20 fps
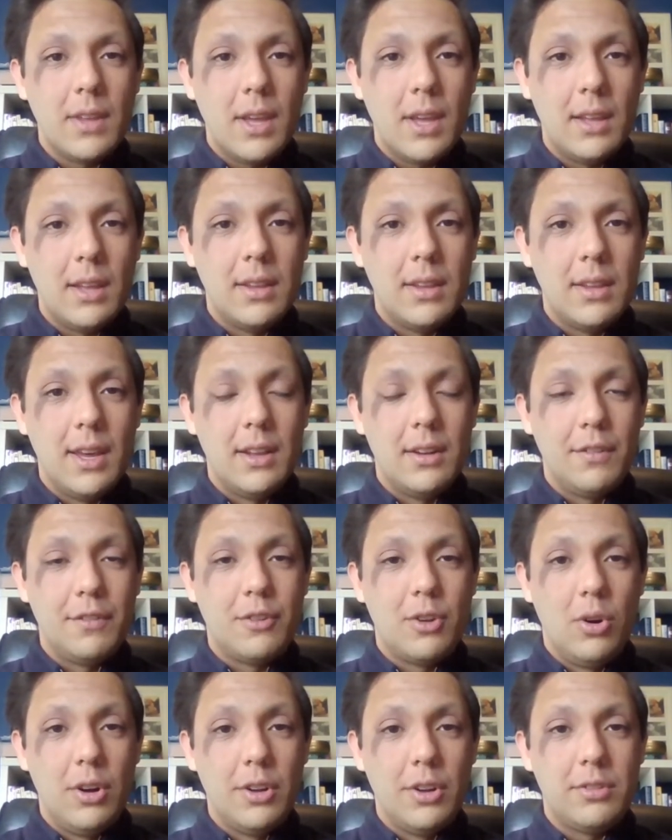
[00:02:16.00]
And then, of
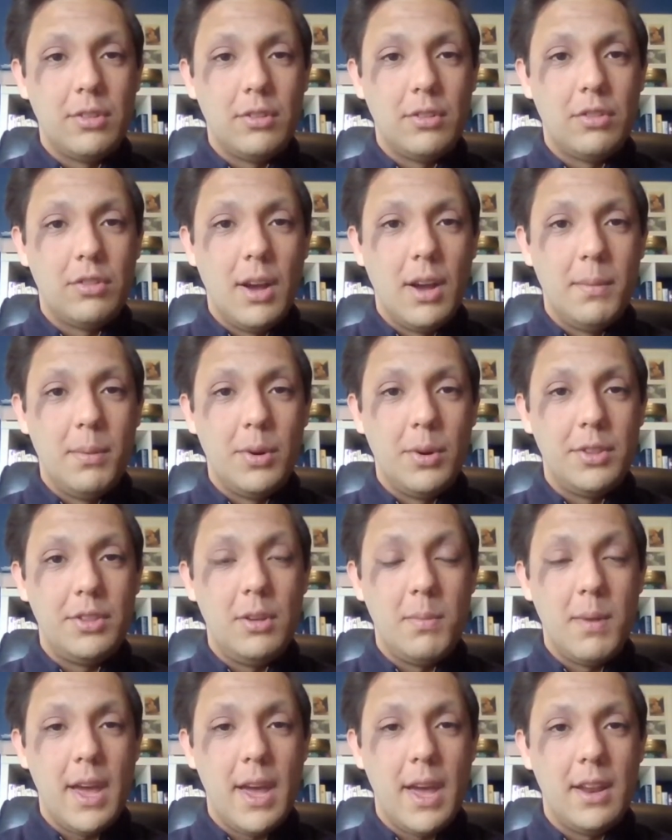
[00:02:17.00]
course, the trouble with
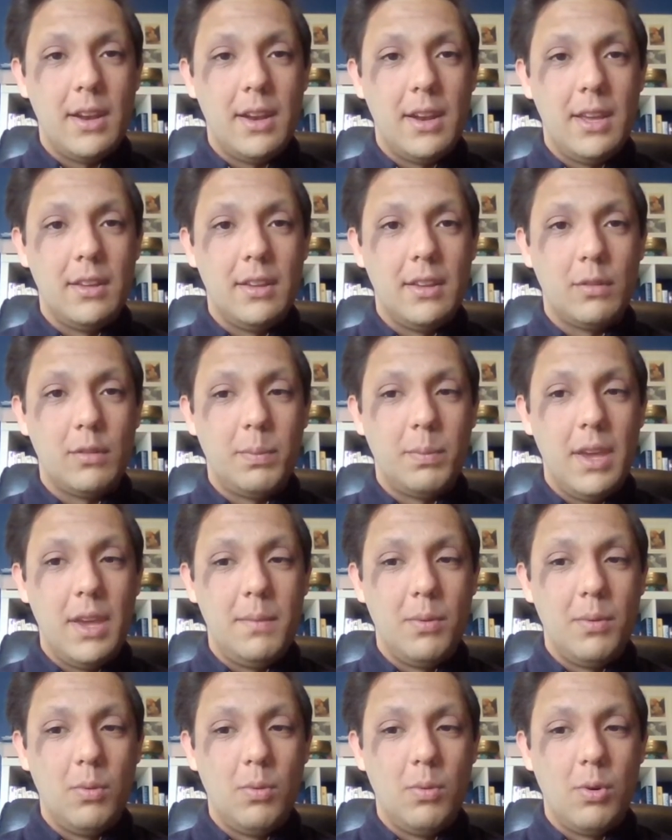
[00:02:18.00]
humanity is
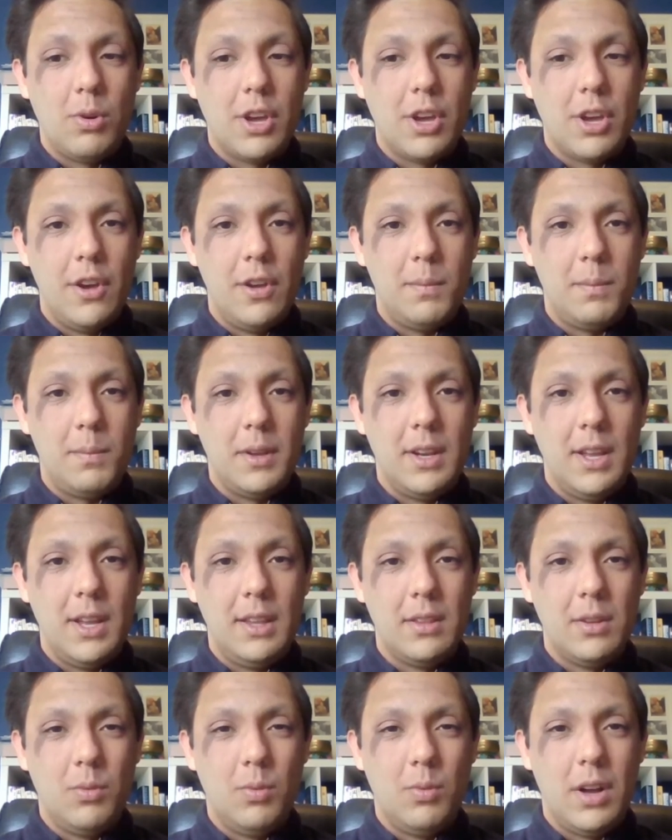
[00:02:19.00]
people will cope in
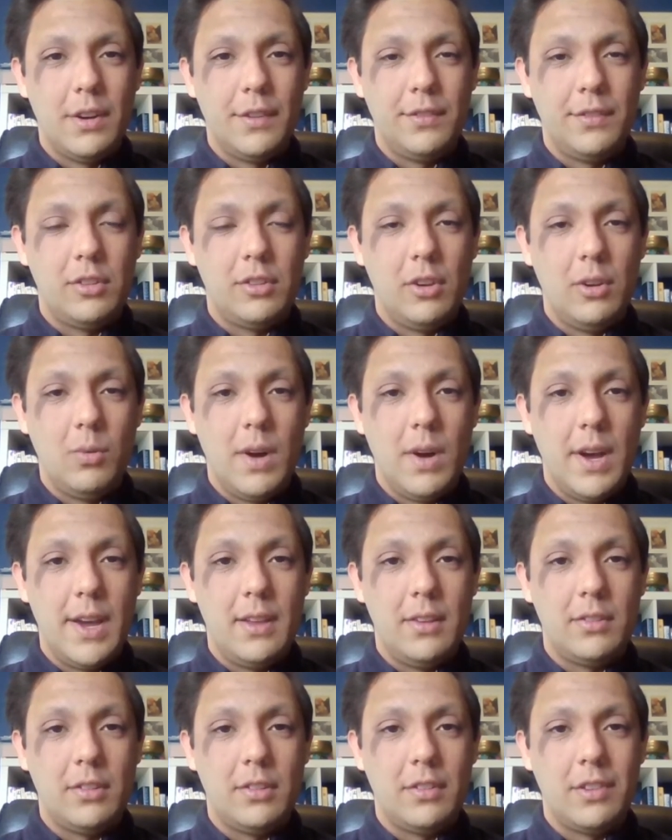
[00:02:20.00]
either one of two
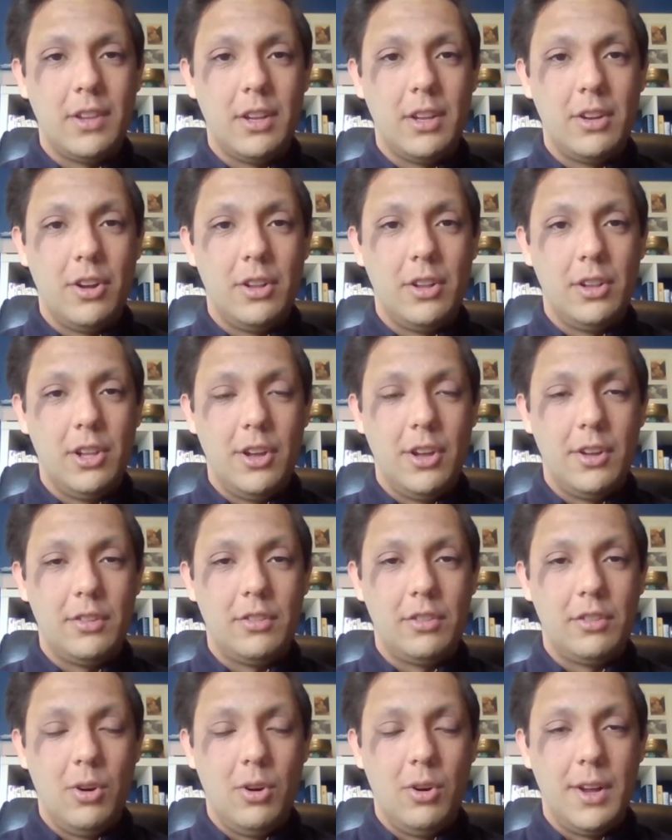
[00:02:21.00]
ways if they're not
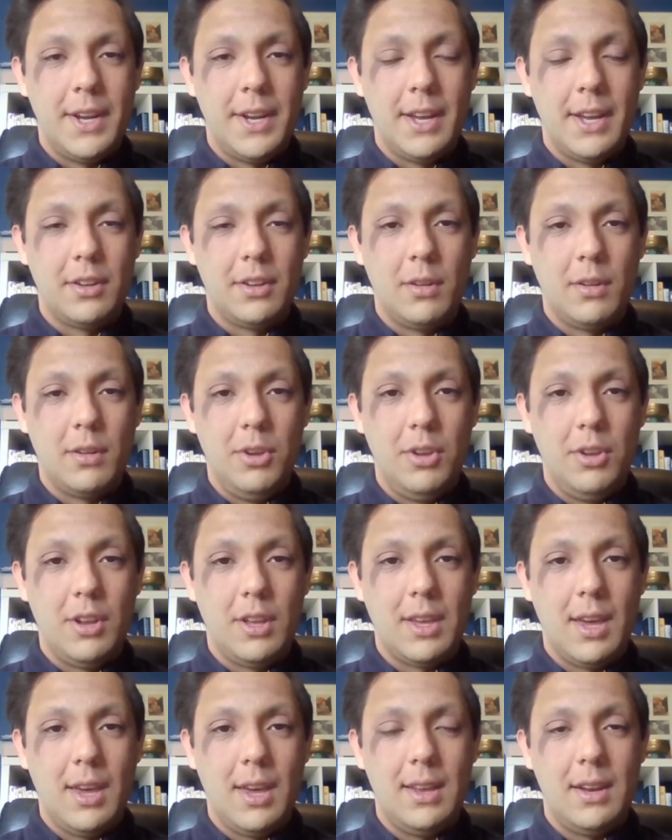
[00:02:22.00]
taught how to
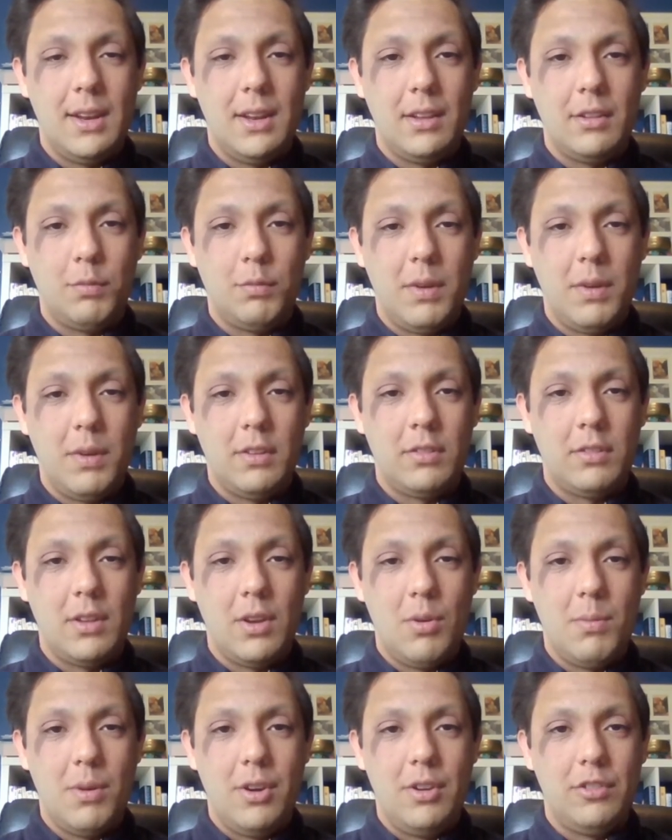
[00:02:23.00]
communicate and express
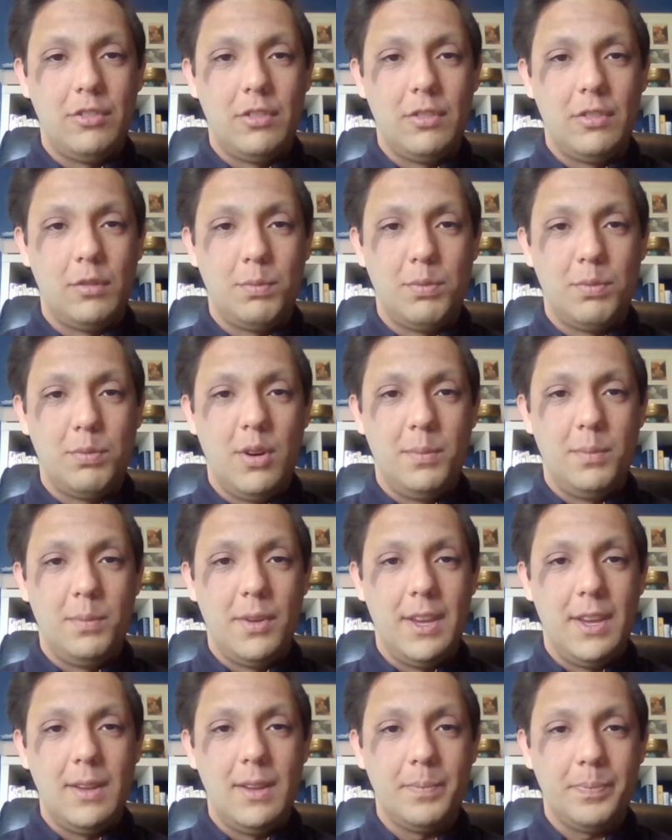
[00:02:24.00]
their emotions properly.